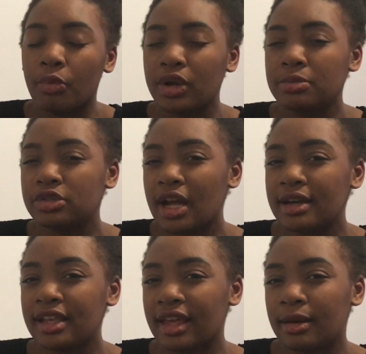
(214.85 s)
what I'm
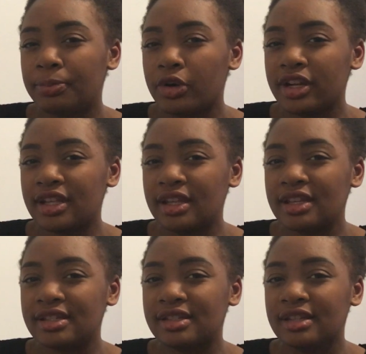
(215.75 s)
trying to get a point here
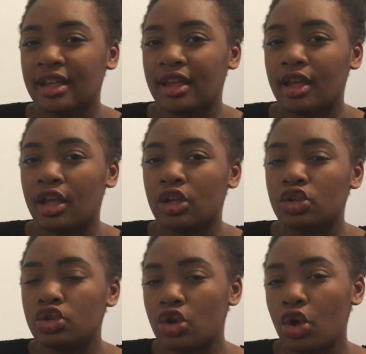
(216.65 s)
is
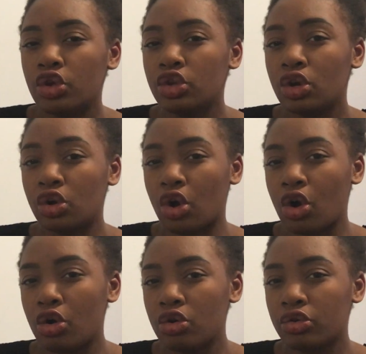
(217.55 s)
know your
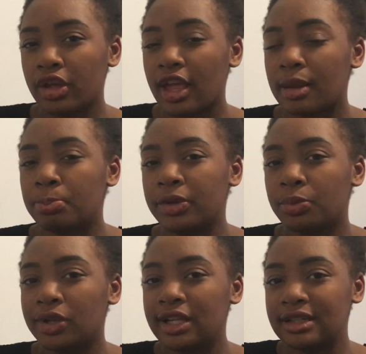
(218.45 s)
goal and be
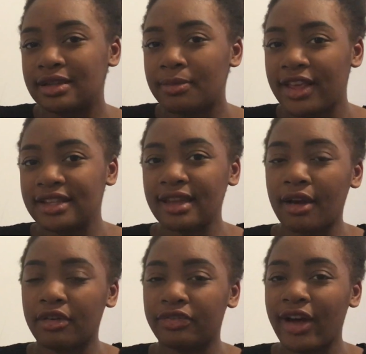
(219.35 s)
willing to make
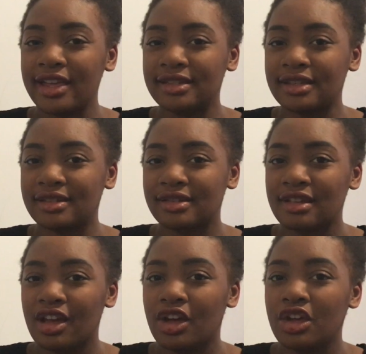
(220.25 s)
sacrifices.
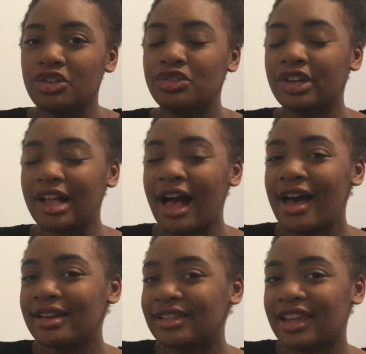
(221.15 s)
You
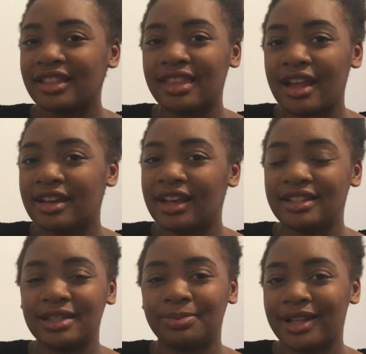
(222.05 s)
can't get that
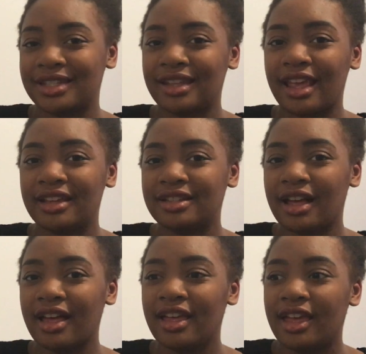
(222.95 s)
90 plus
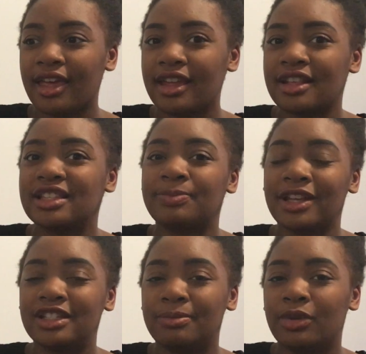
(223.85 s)
Atar and
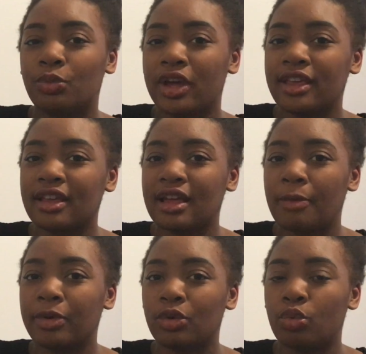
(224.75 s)
expect to be waking
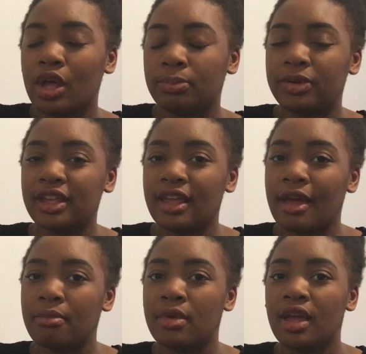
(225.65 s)
up at 1
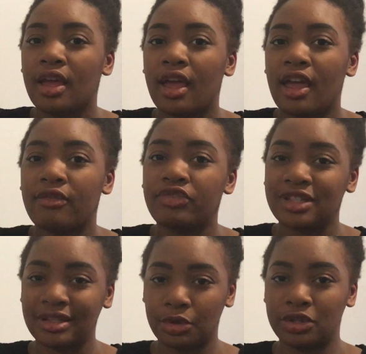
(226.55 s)
p.m. every
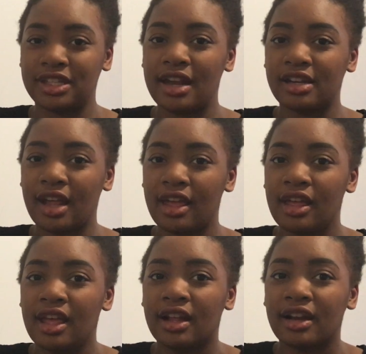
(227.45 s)
single Saturday.
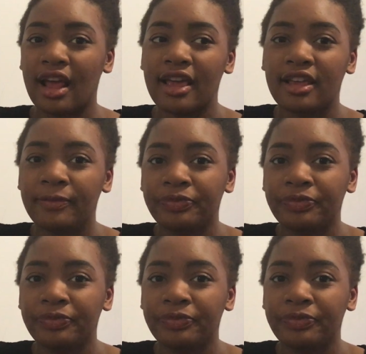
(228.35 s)
Like,